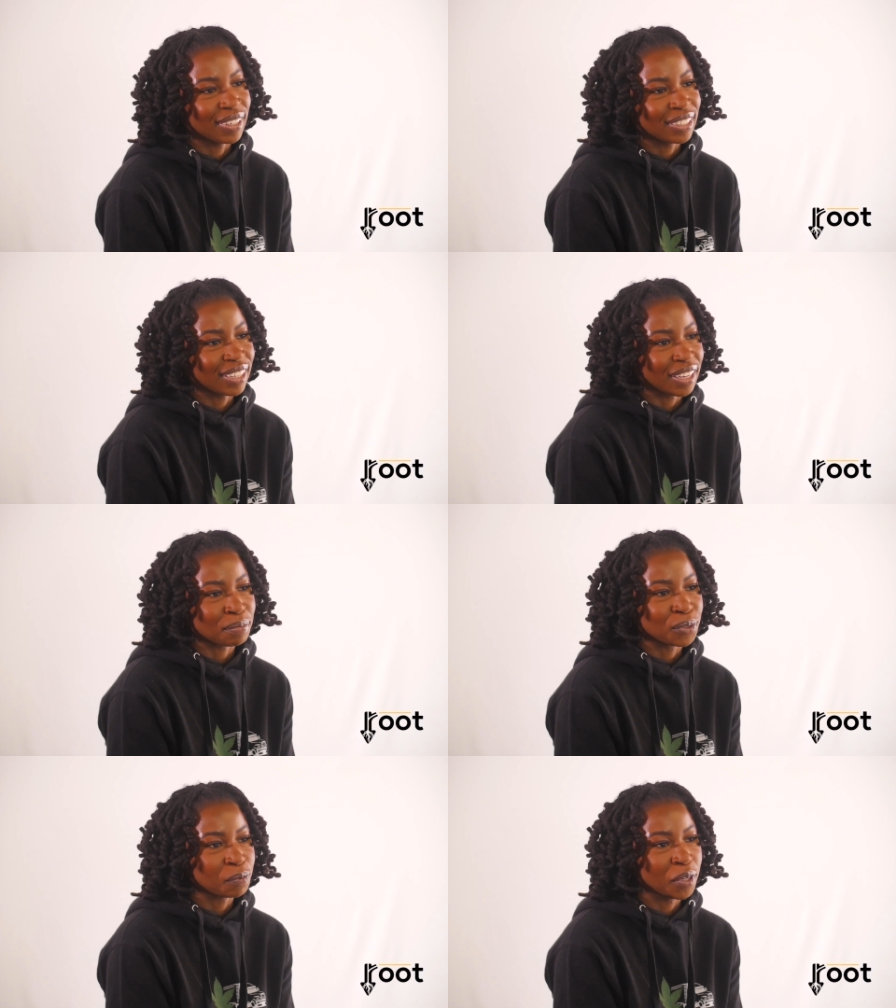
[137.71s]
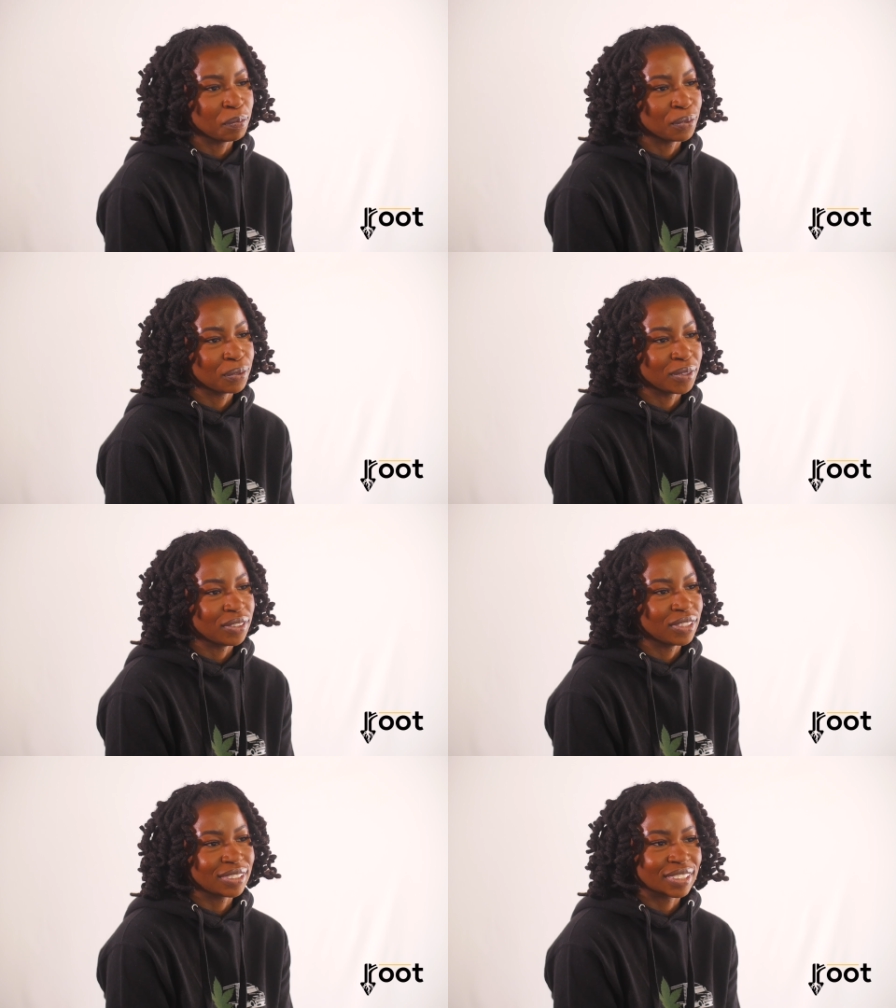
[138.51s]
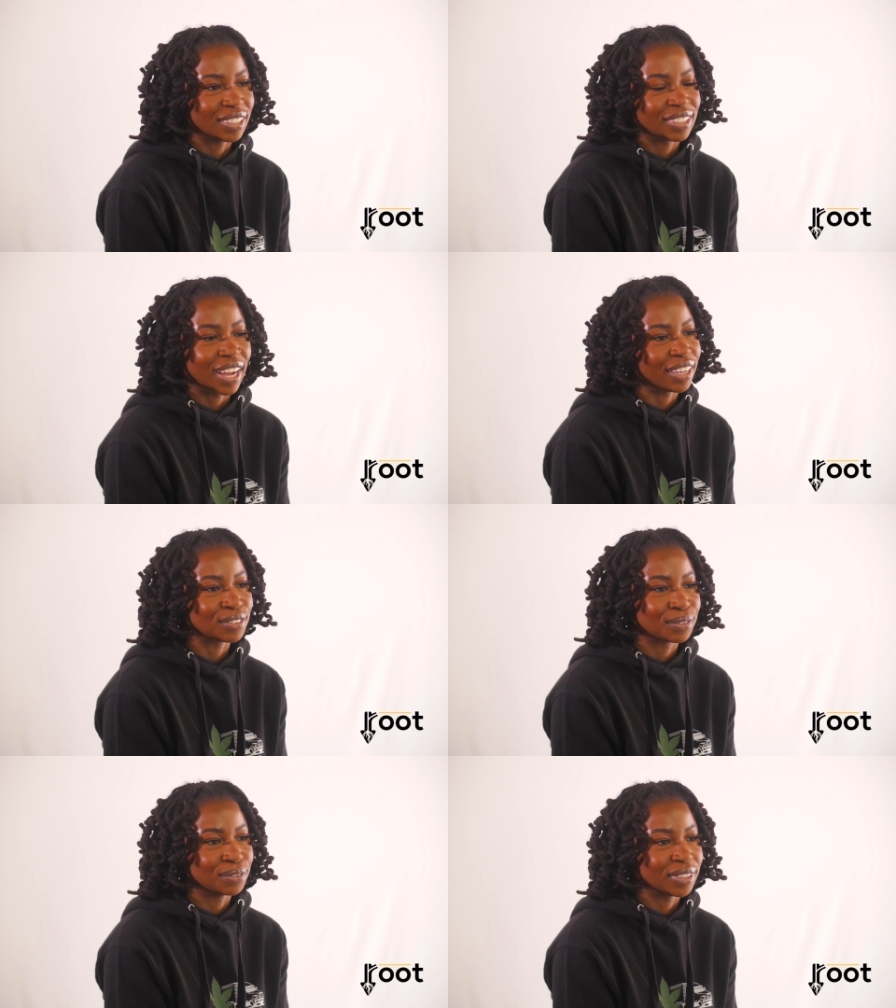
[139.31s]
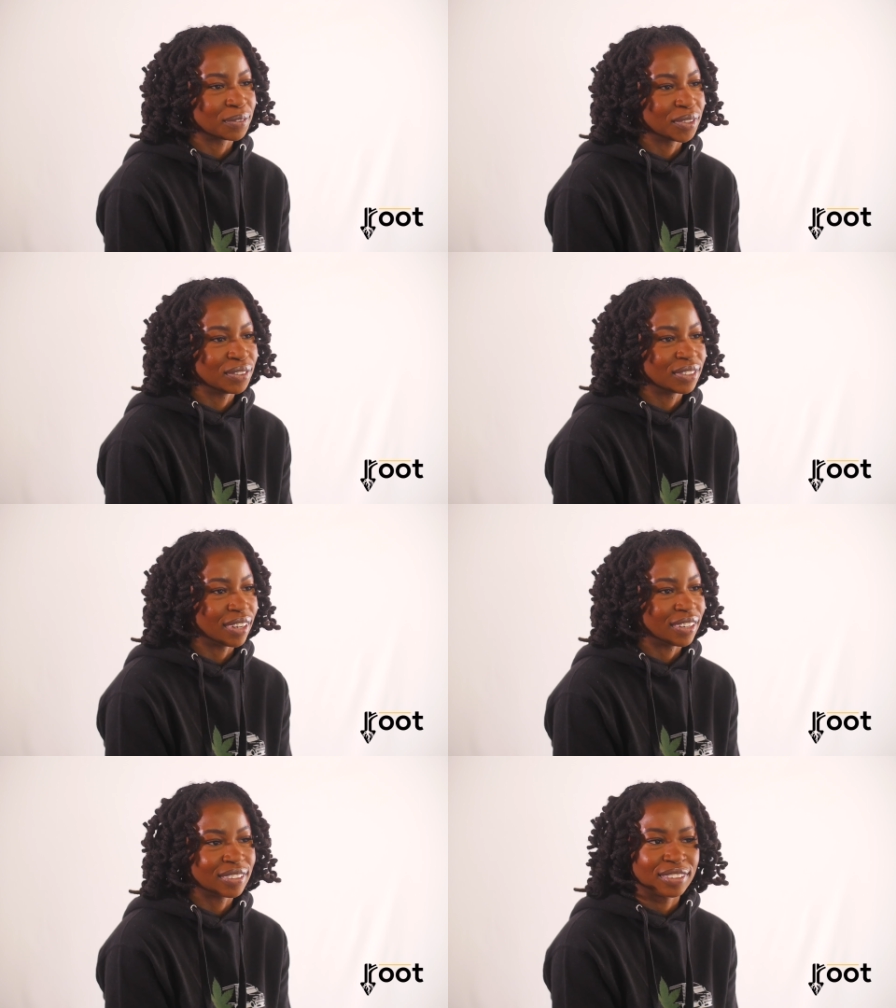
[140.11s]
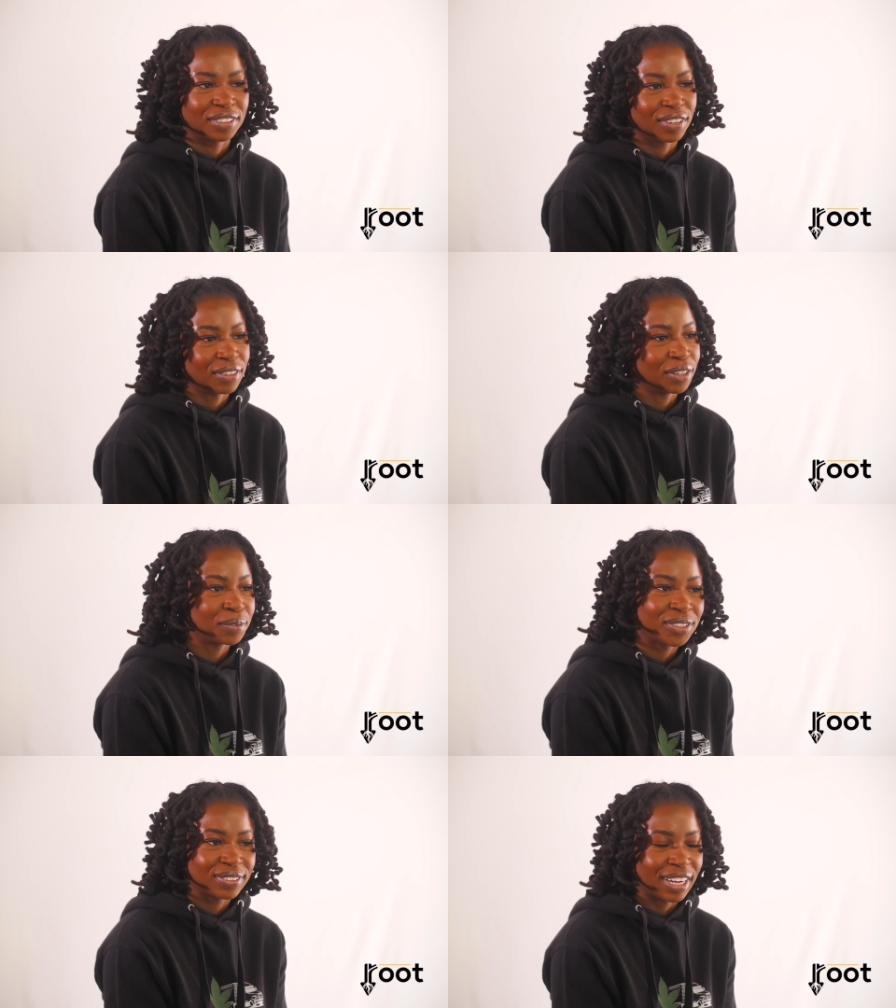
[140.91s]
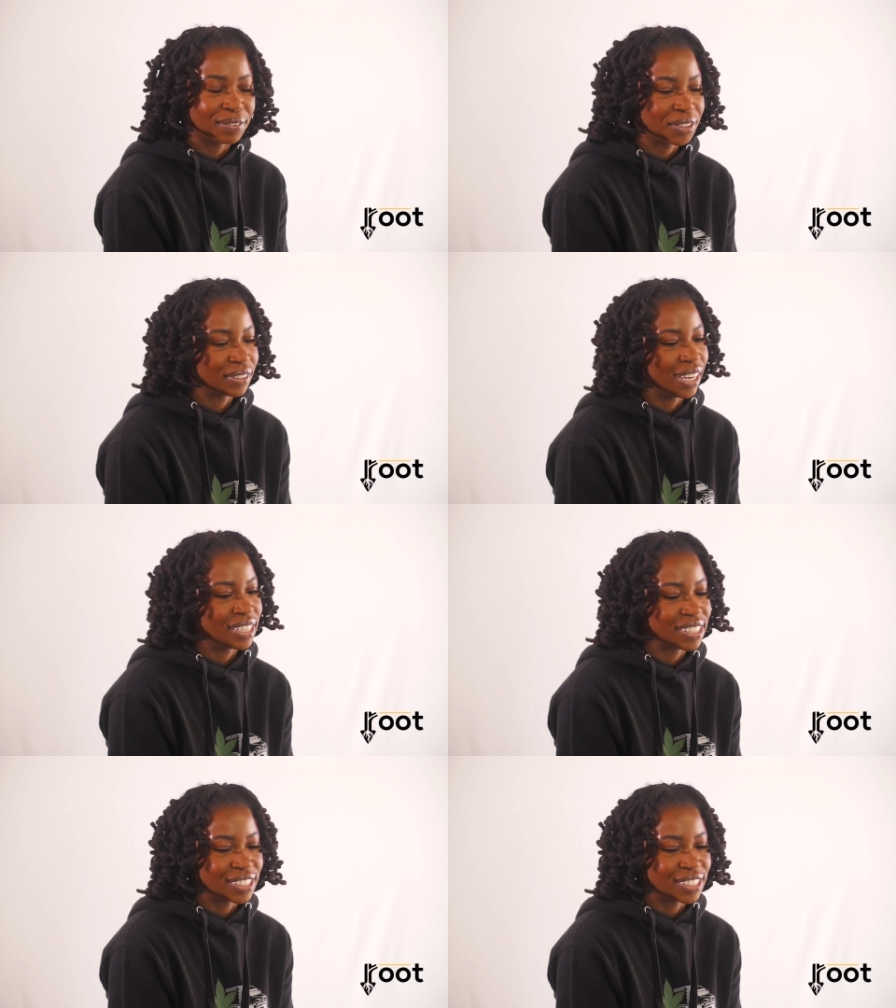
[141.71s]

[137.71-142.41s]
I think like most people, when you just get into high school, that's when you start, oh, what you got.